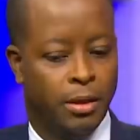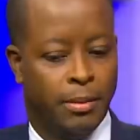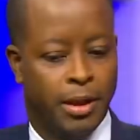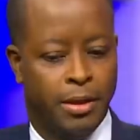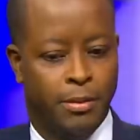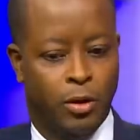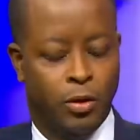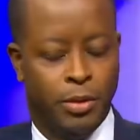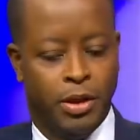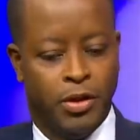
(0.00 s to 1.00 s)
My
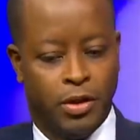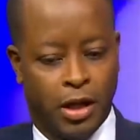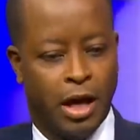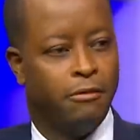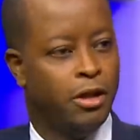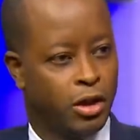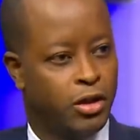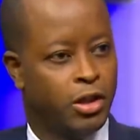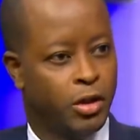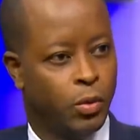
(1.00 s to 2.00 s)
hemoglobin doesn't carry
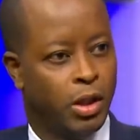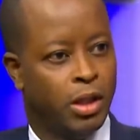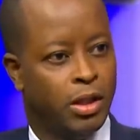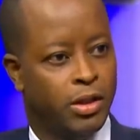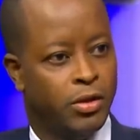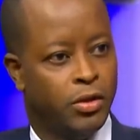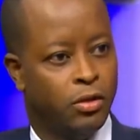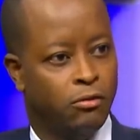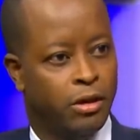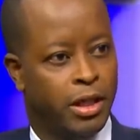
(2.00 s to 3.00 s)
oxygen well, and
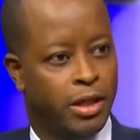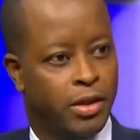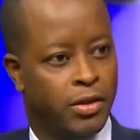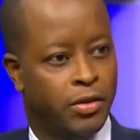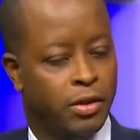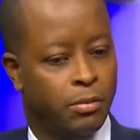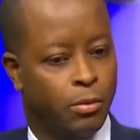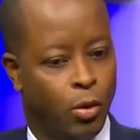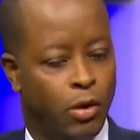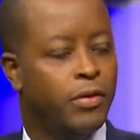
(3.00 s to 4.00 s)
so running is
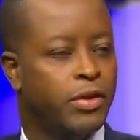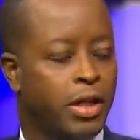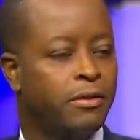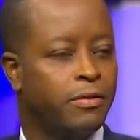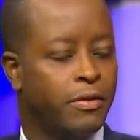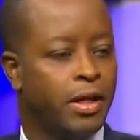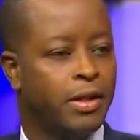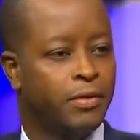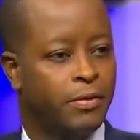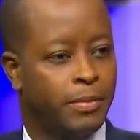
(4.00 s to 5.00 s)
more of a
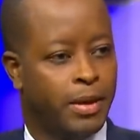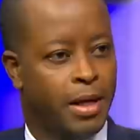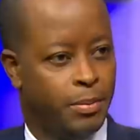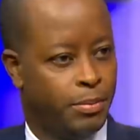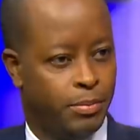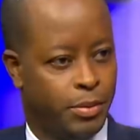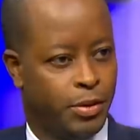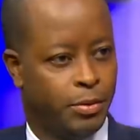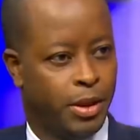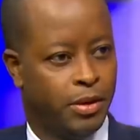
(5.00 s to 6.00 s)
sacrifice from that
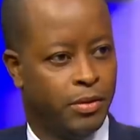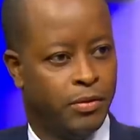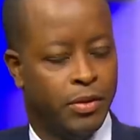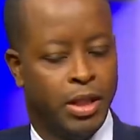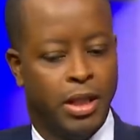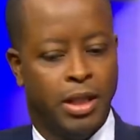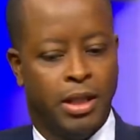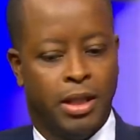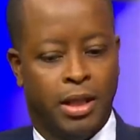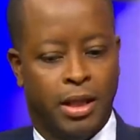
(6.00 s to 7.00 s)
perspective,
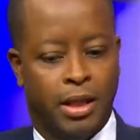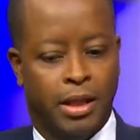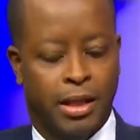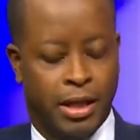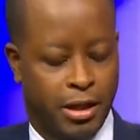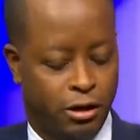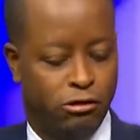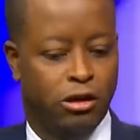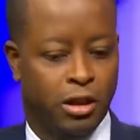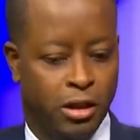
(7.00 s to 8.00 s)
and can
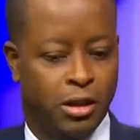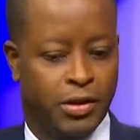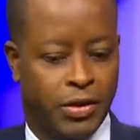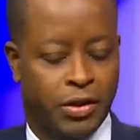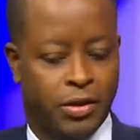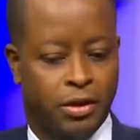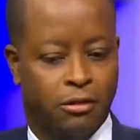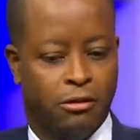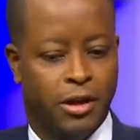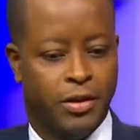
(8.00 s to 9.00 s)
trigger a sickle cell
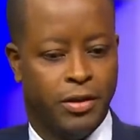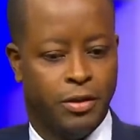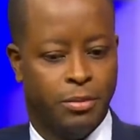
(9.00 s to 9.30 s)
crisis.